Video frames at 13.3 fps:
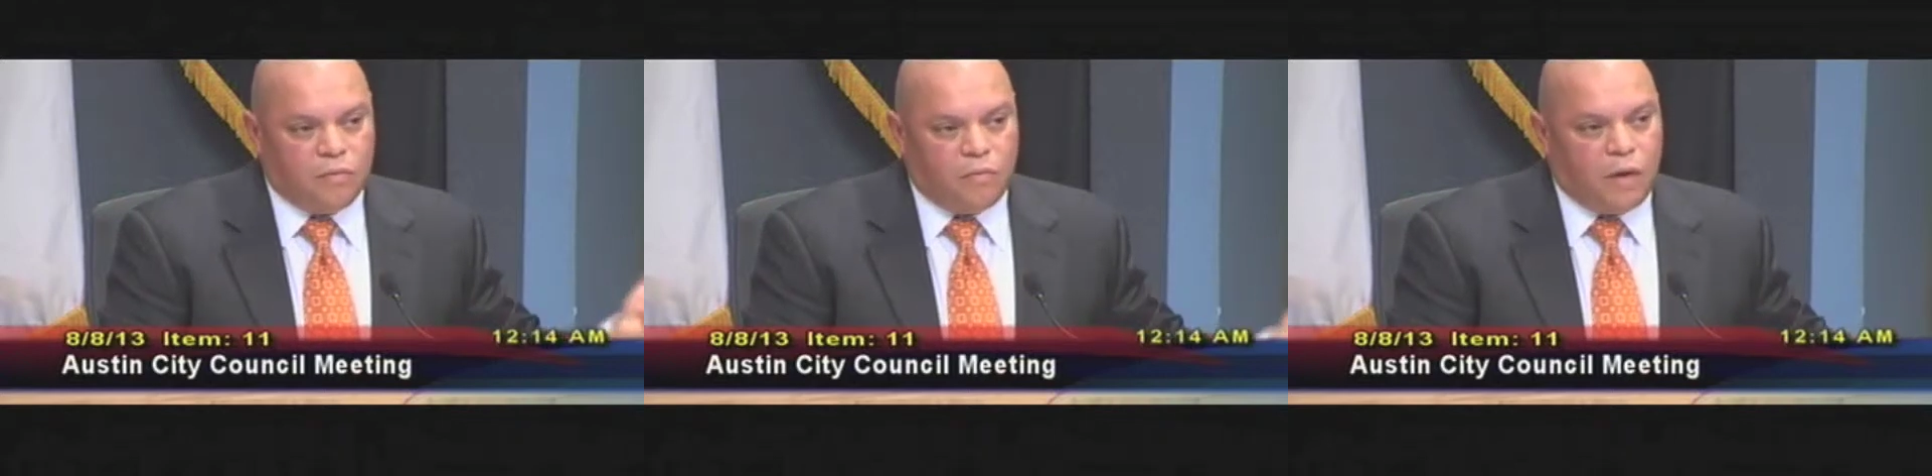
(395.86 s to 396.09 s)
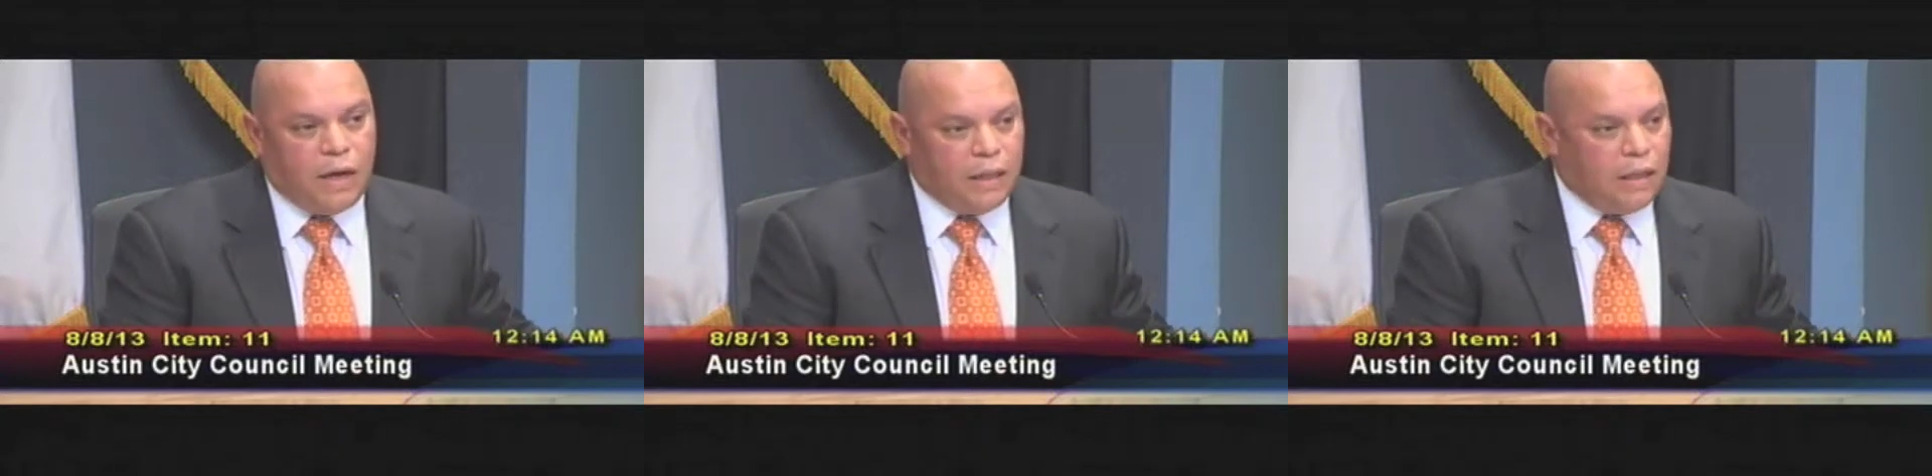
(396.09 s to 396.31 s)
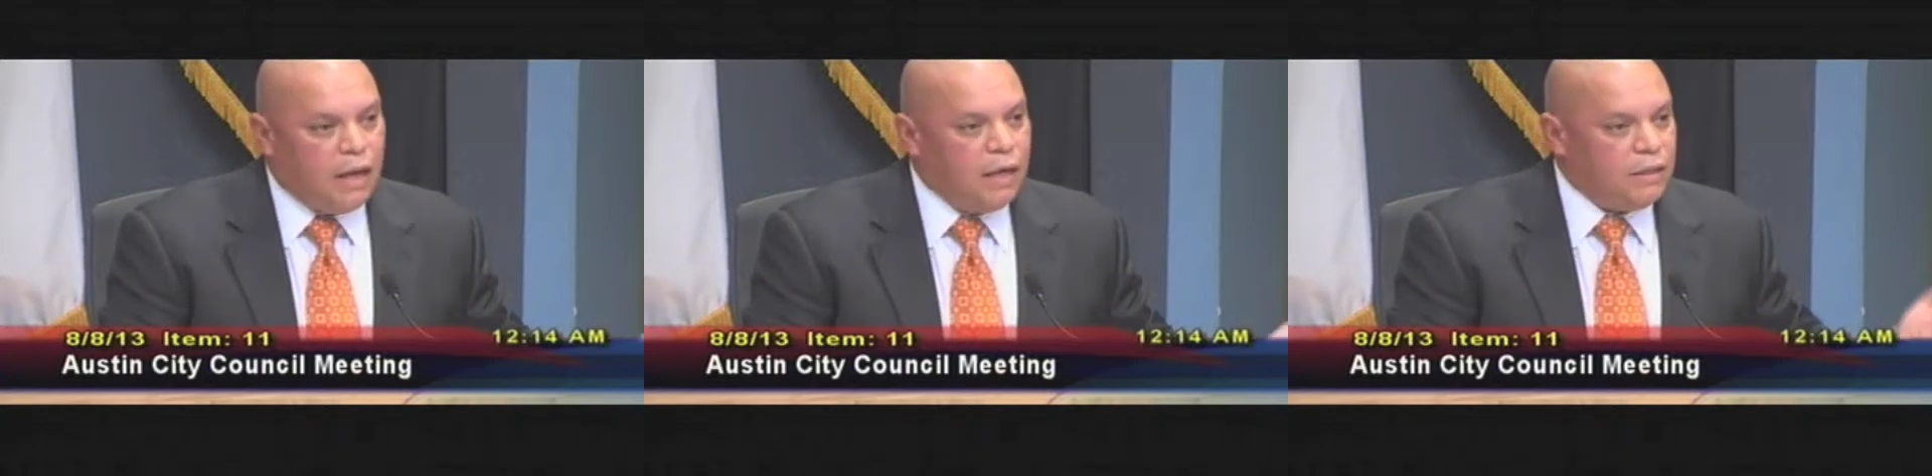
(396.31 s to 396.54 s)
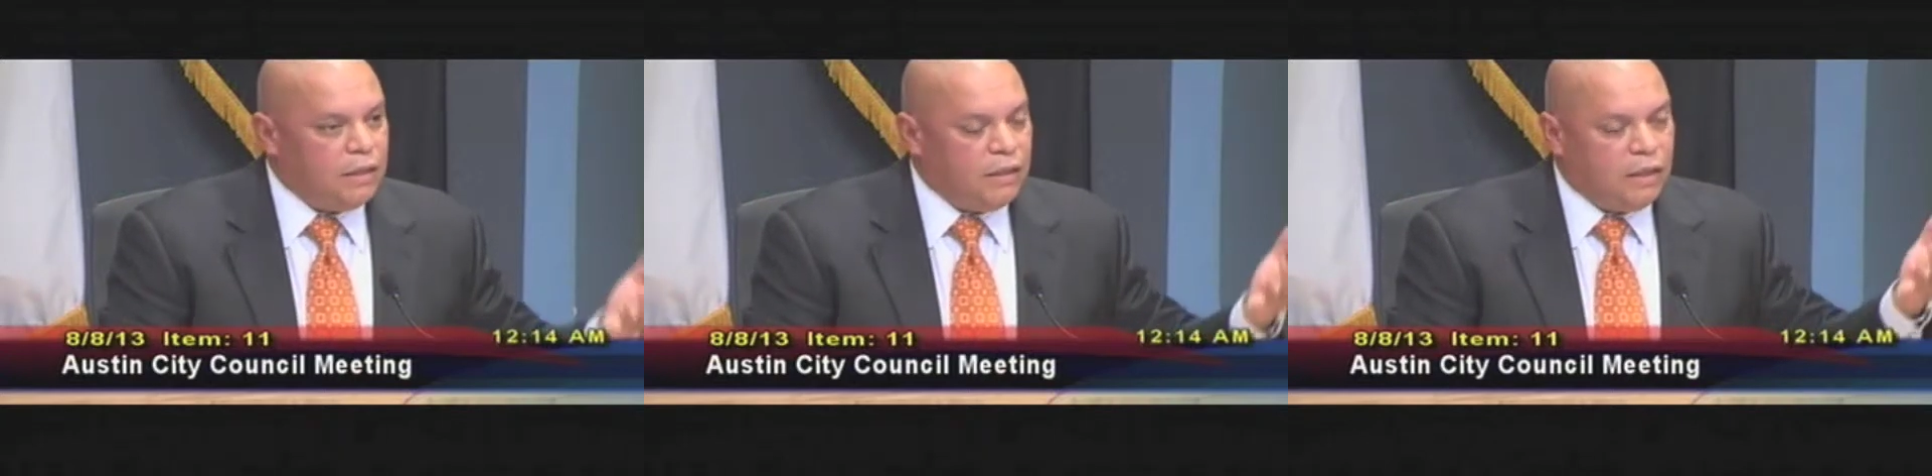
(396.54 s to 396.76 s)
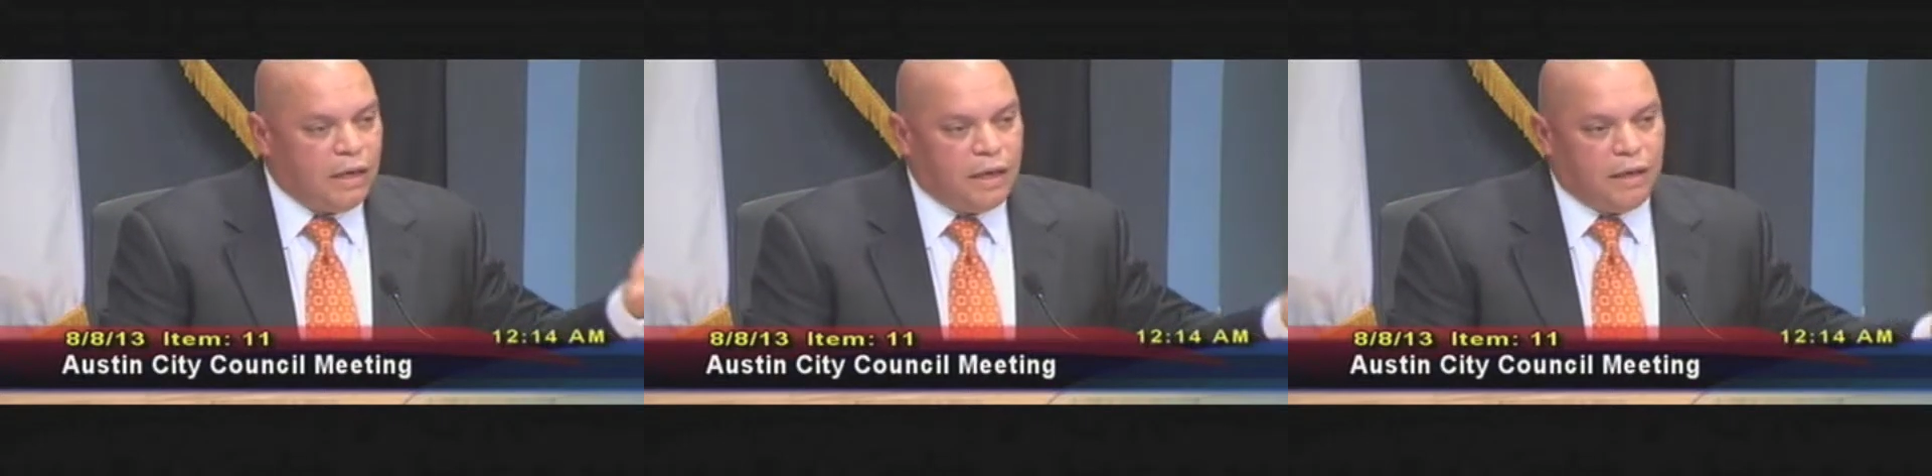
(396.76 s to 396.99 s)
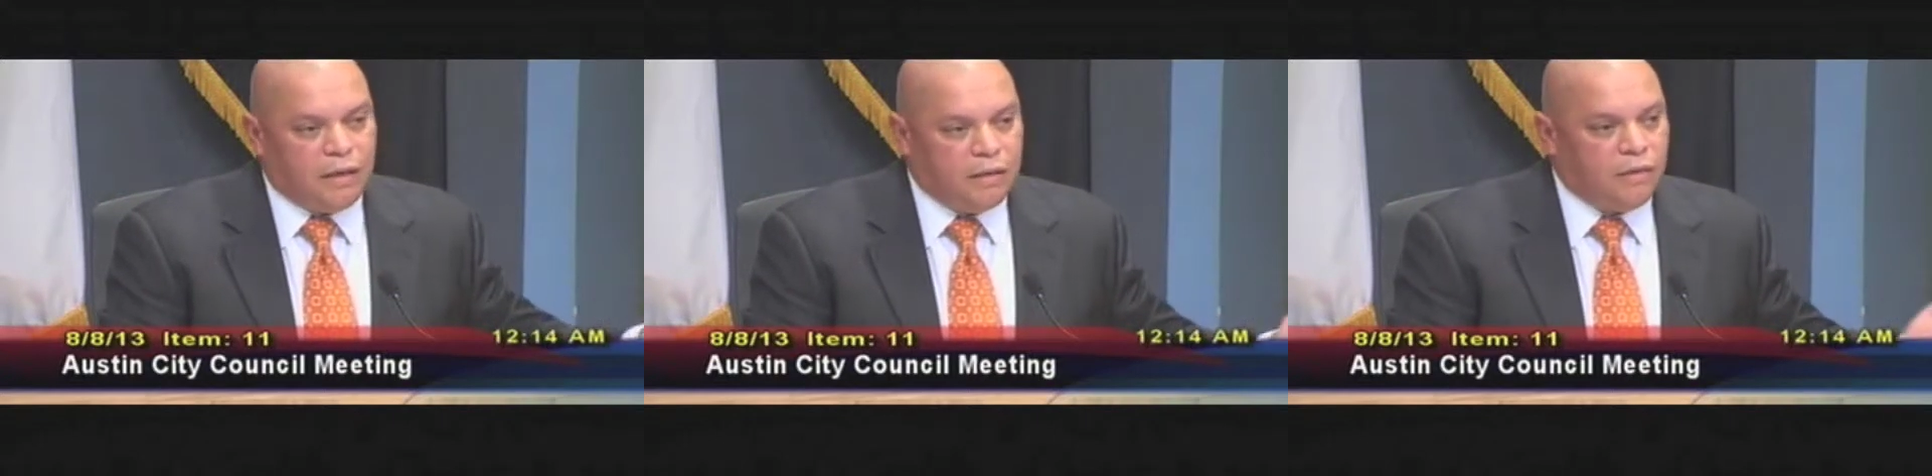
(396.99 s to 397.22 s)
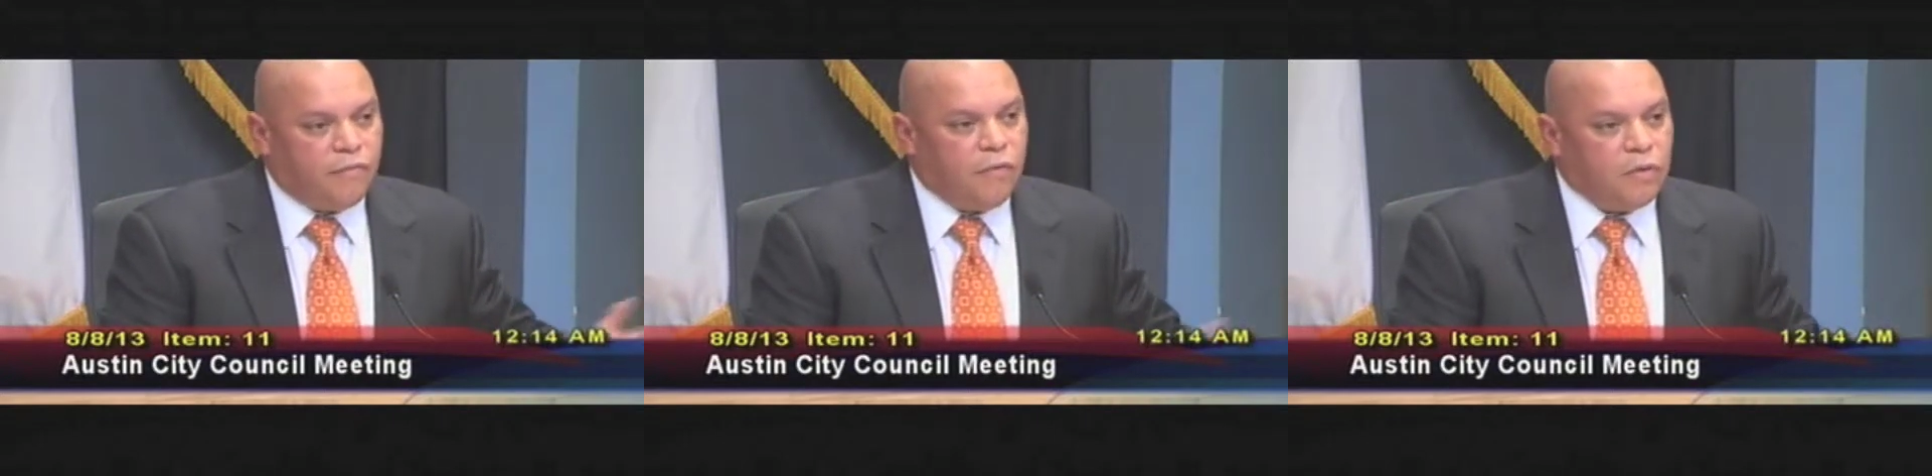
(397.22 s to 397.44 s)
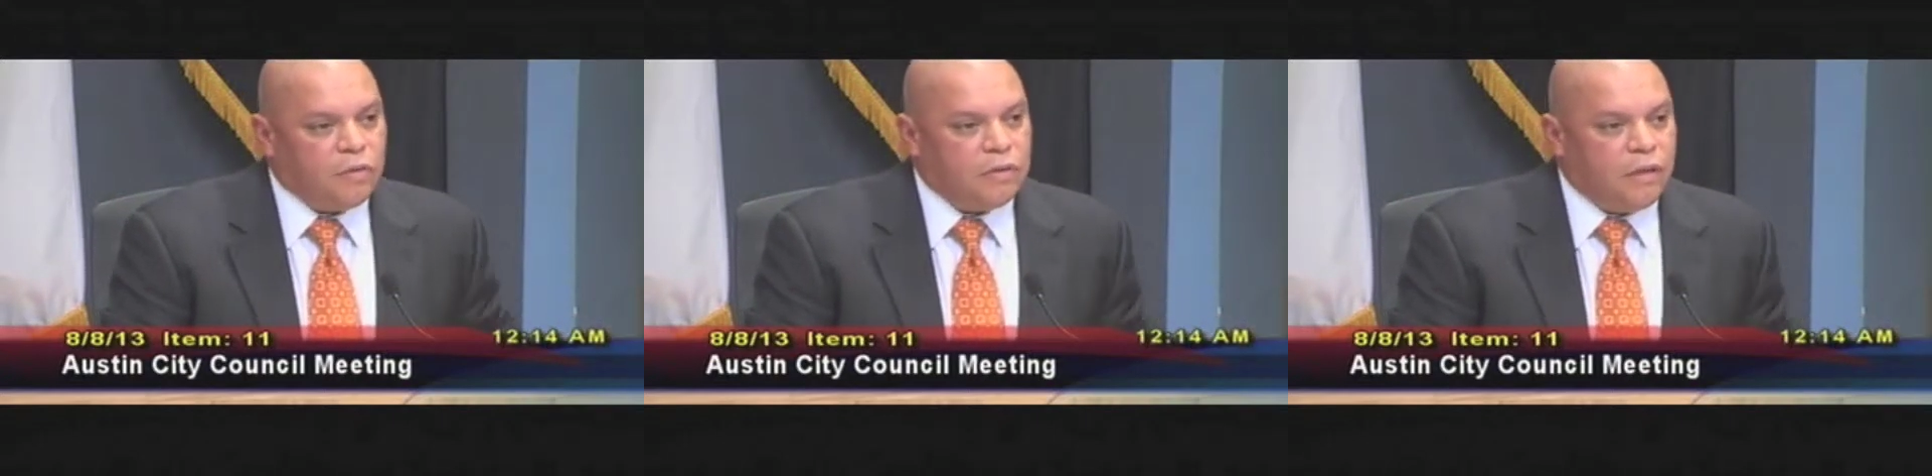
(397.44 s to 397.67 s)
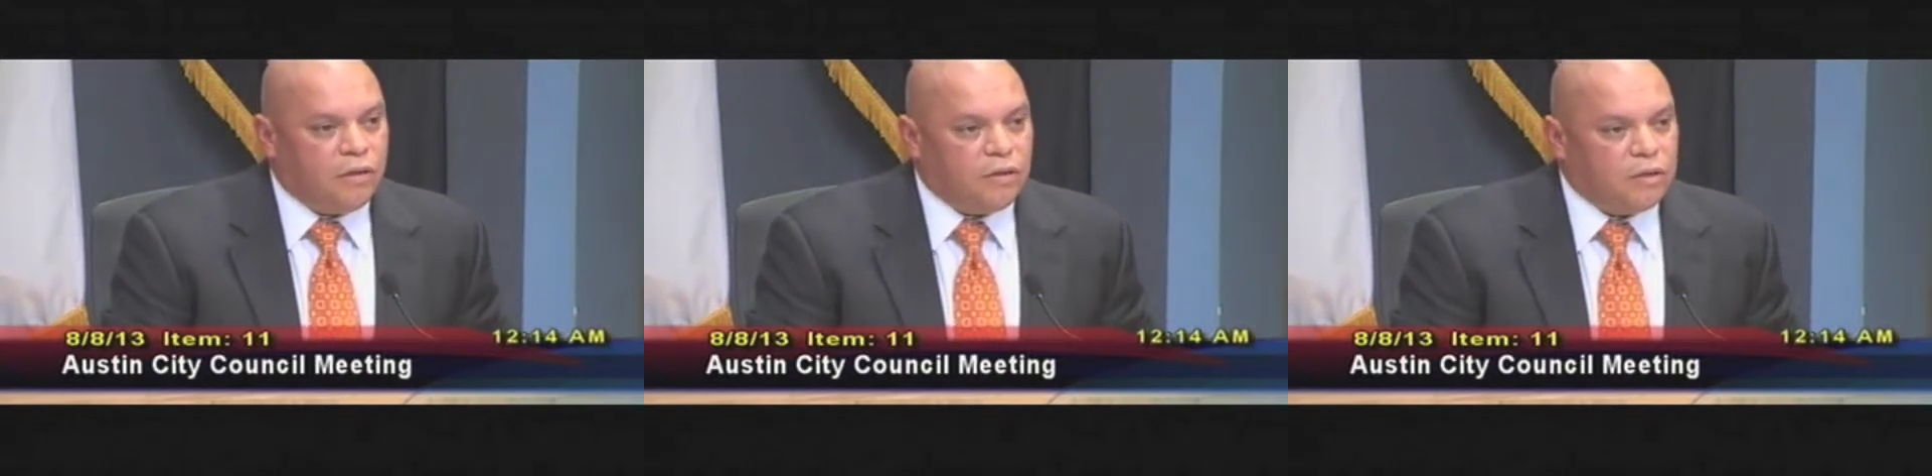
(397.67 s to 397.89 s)
White Lodging and the
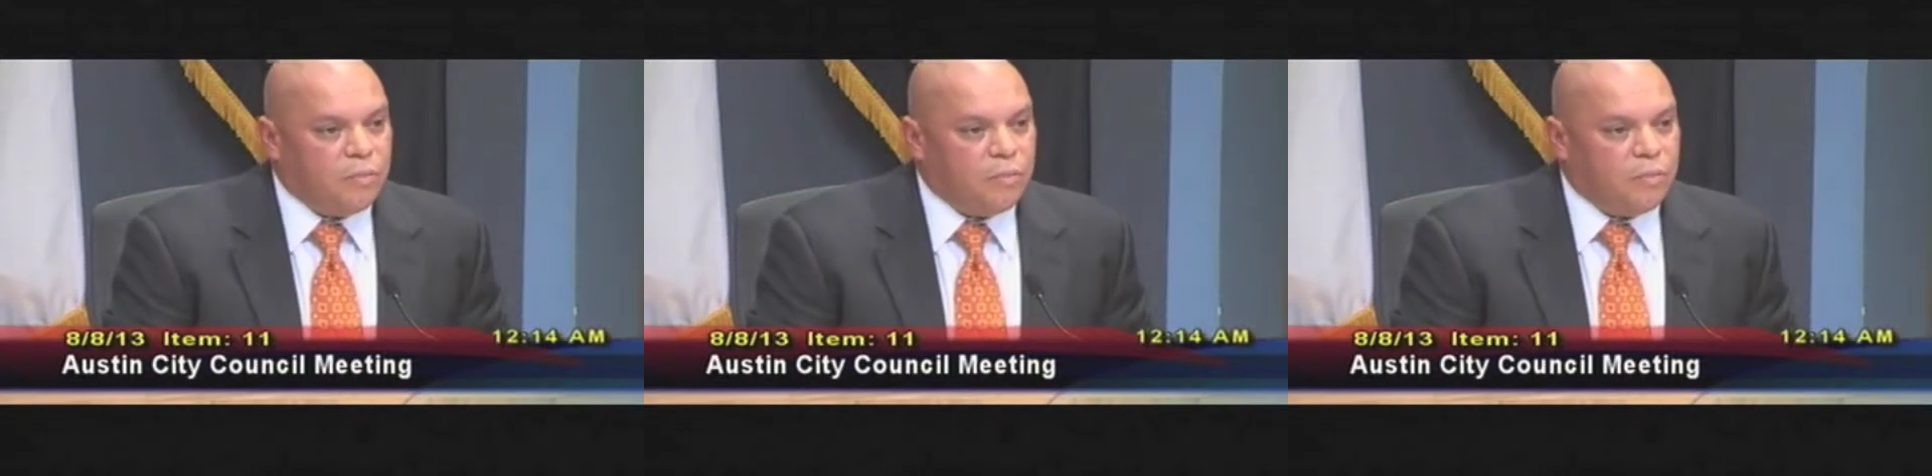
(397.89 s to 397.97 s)
folks that are